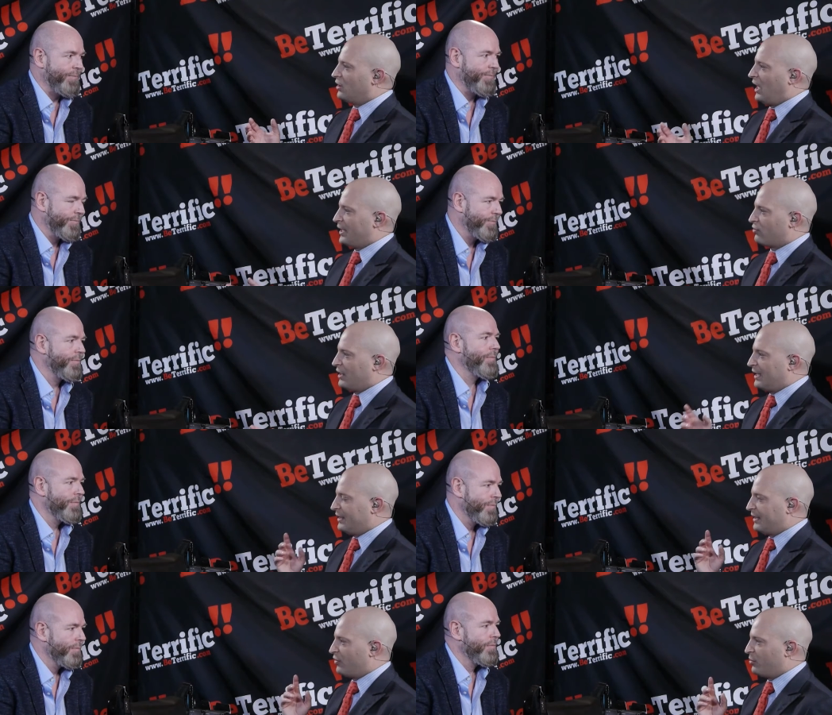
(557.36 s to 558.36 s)
Speaker 1: I agree. I
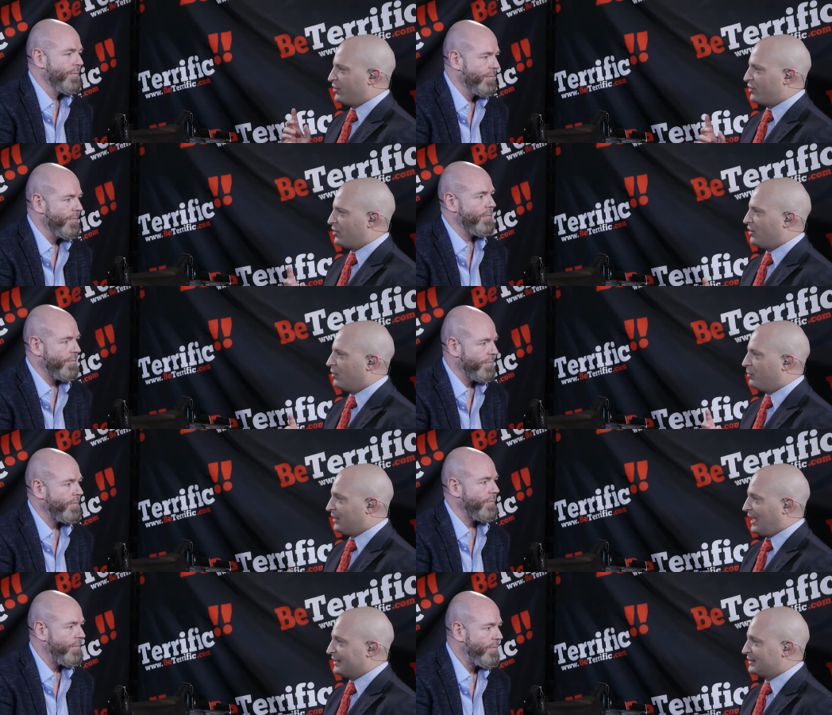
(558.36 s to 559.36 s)
think everybody should be
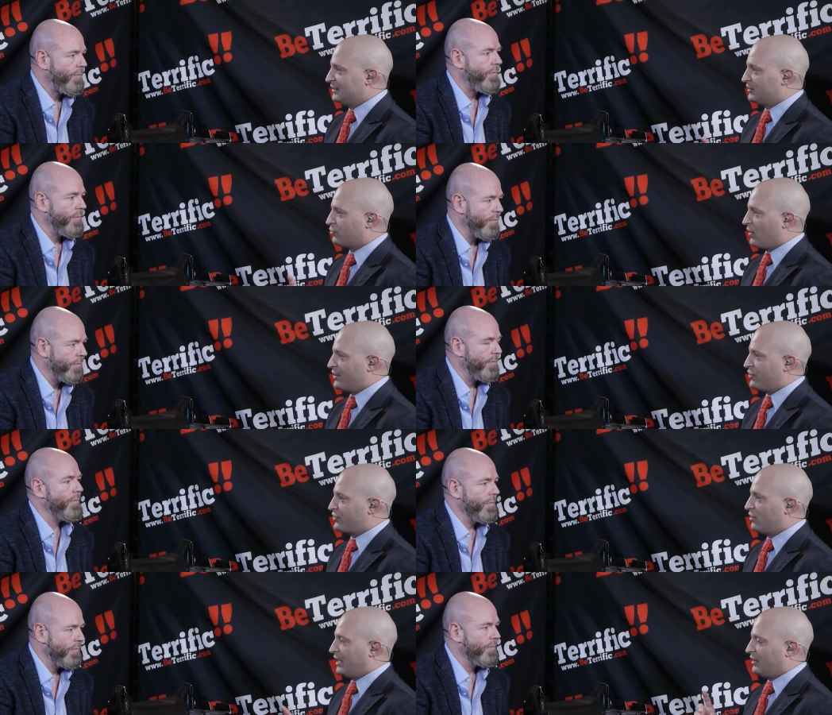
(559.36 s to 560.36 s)
licensed,
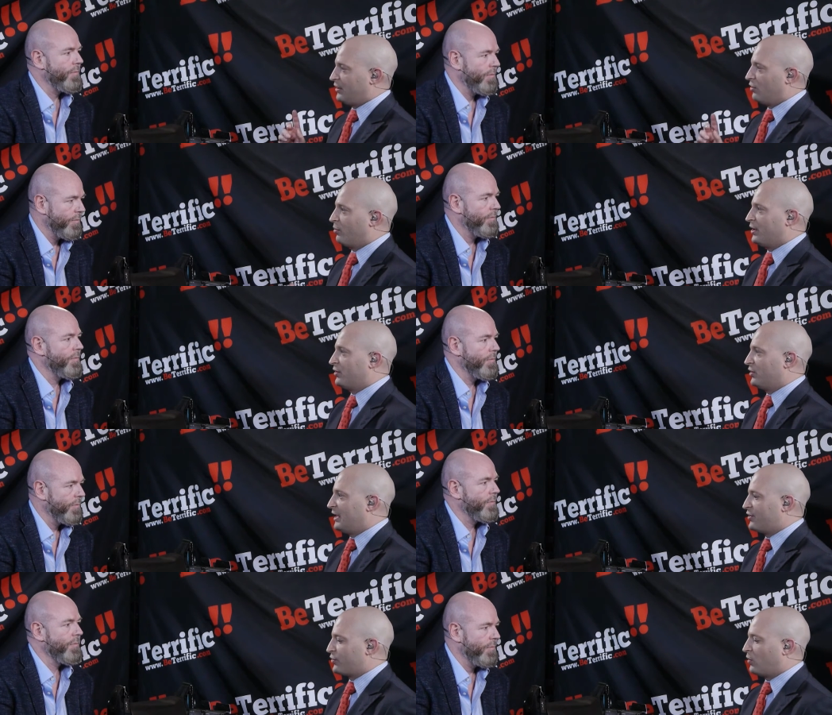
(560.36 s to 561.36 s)
registered. I think nobody under the
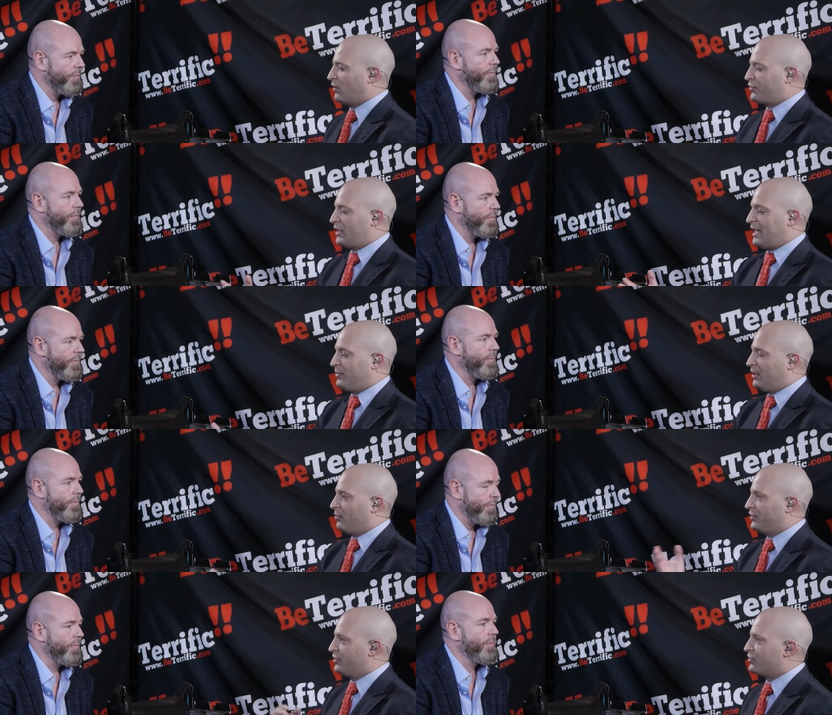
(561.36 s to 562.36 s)
age of 12 should be
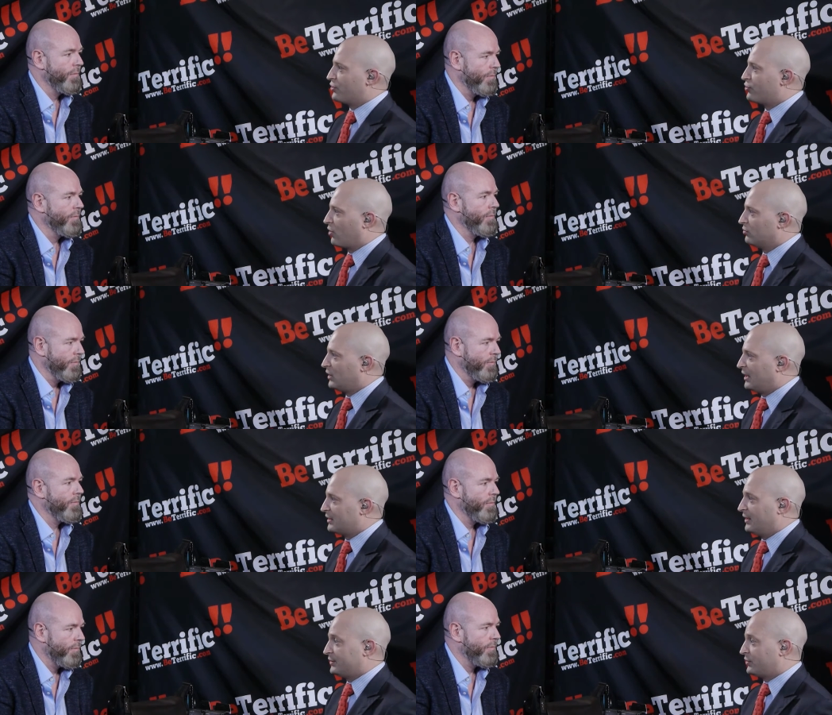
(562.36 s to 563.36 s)
able to use a drone like
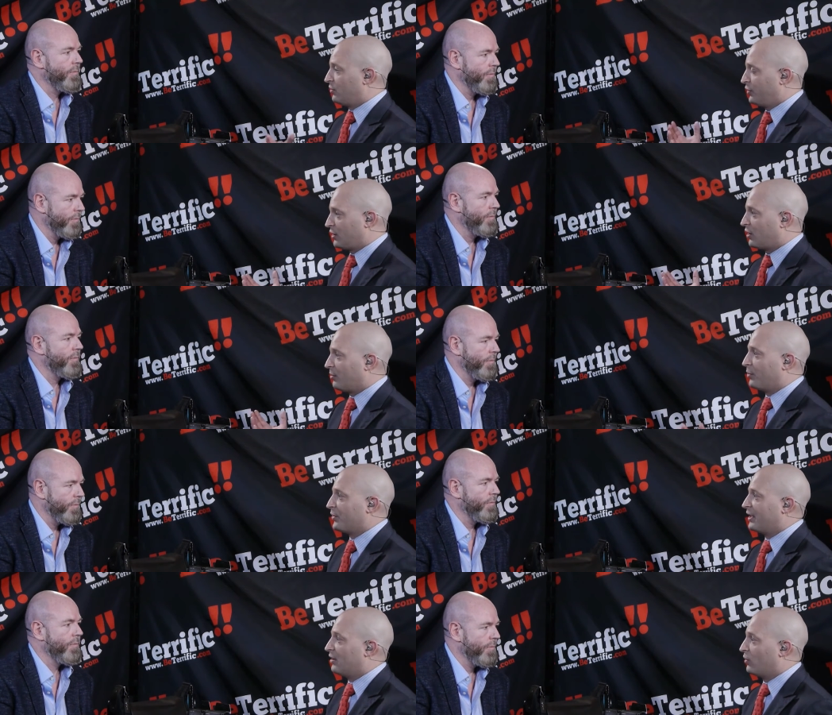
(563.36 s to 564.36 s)
this, or you could come up
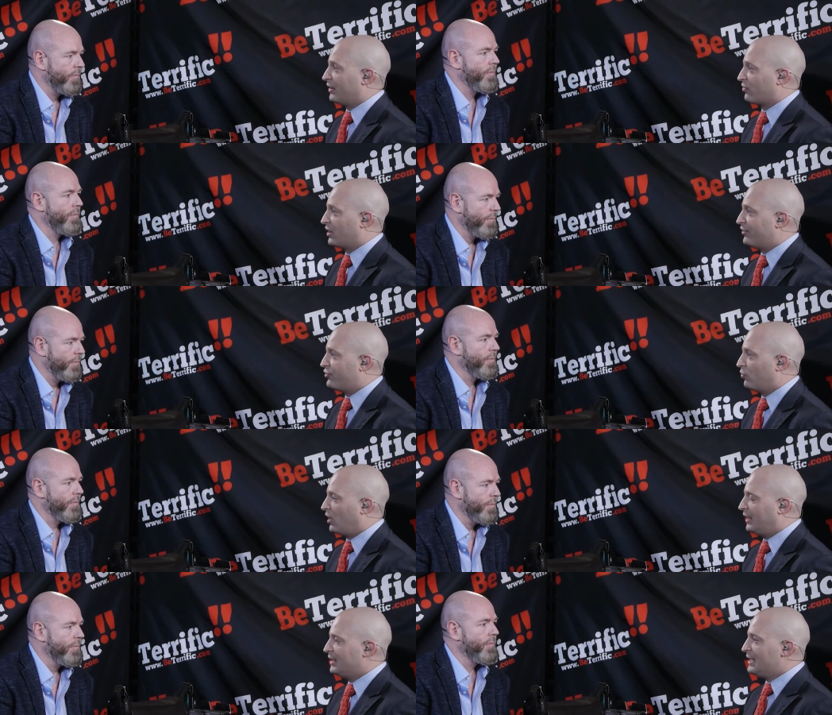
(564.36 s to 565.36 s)
with whatever age you
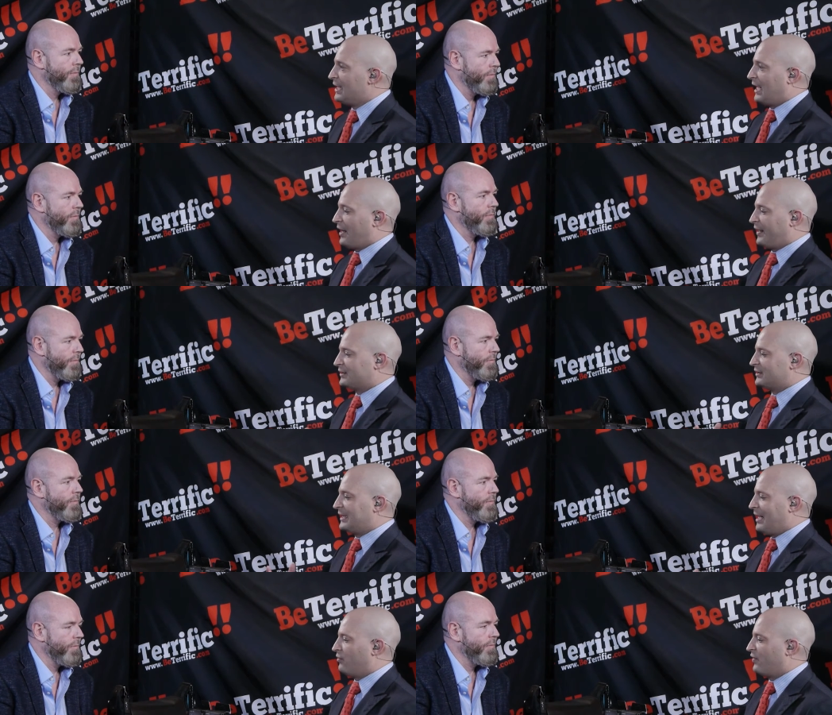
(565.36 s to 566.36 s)
want. I think it's
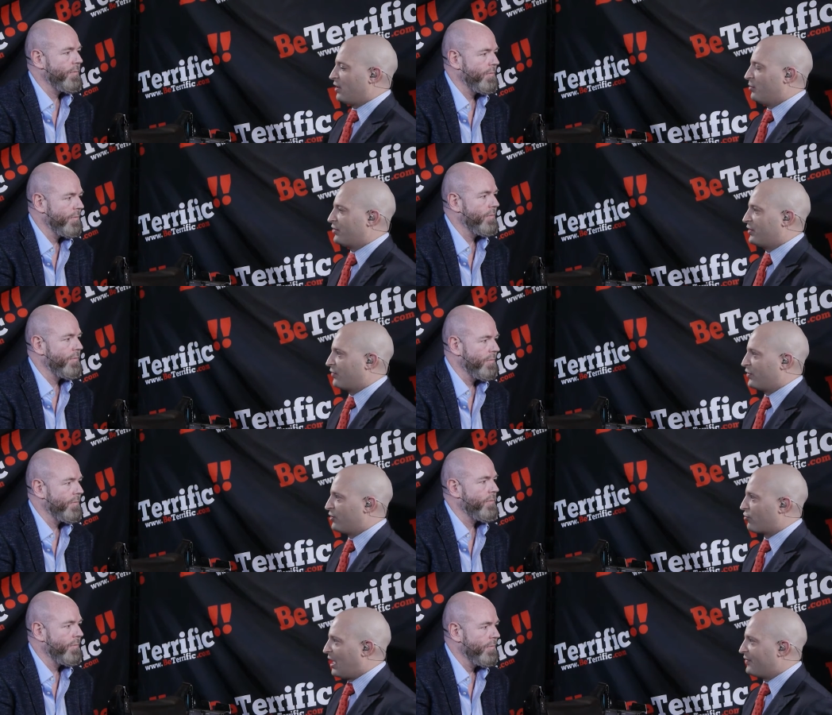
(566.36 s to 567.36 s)
not very much different than
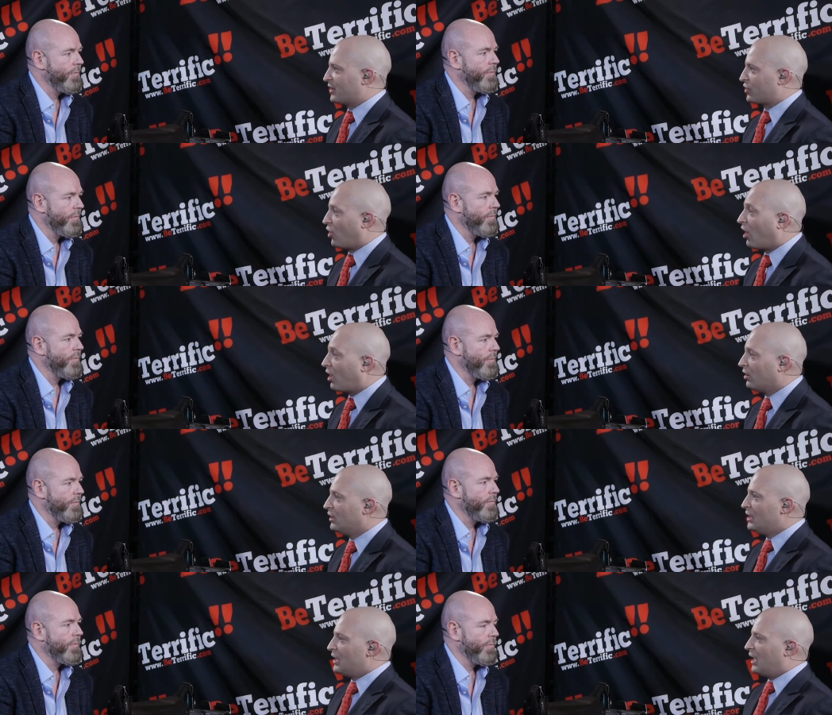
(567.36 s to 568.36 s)
driving a car. Um,
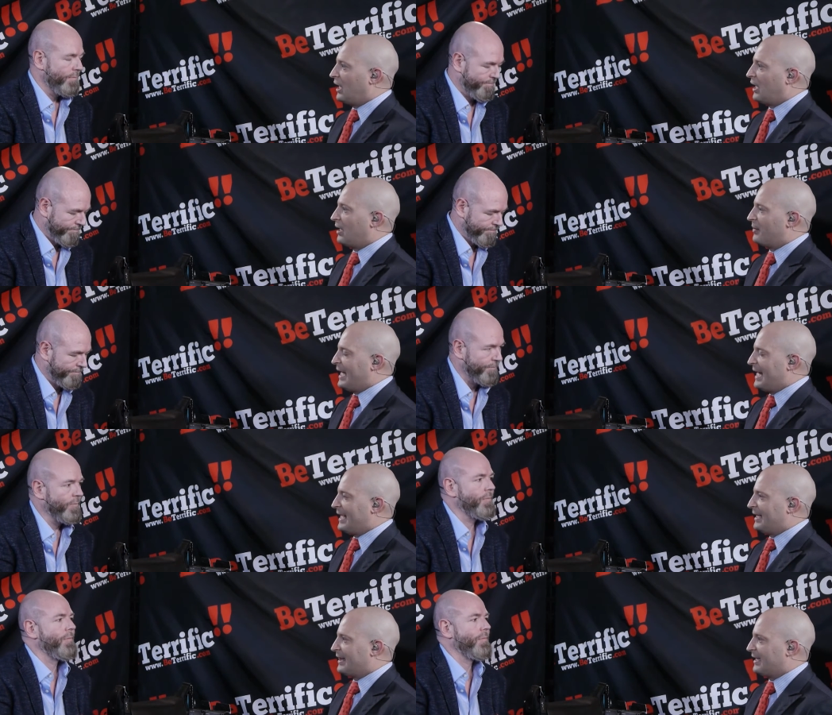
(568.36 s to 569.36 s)
mm -hmm. And
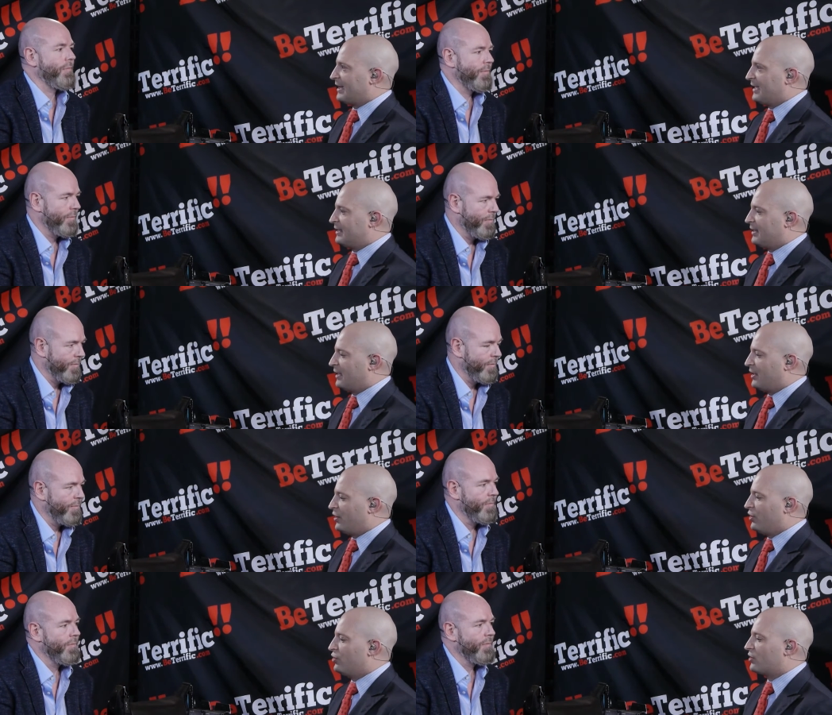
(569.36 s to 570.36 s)
I think that uh,
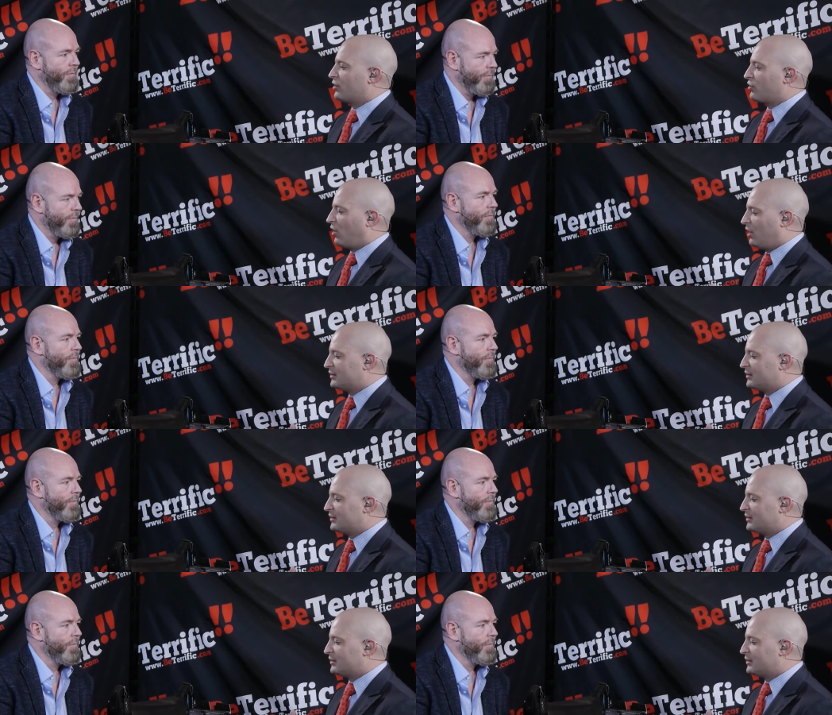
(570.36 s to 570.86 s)
you can cause,